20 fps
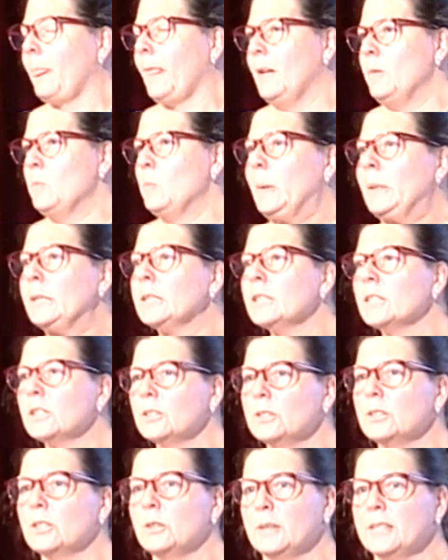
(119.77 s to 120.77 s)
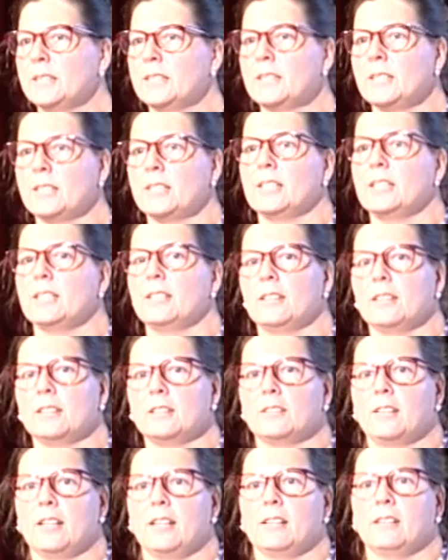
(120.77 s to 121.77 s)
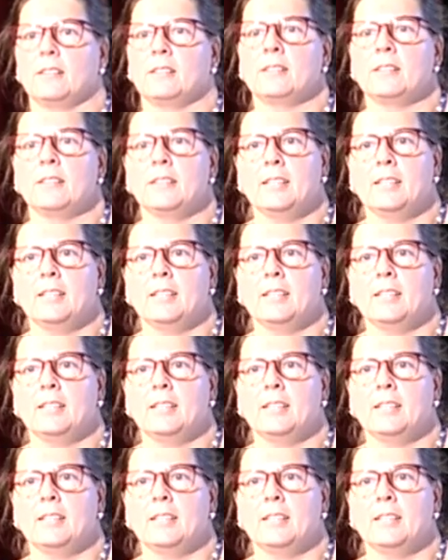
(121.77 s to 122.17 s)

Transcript: empirical question around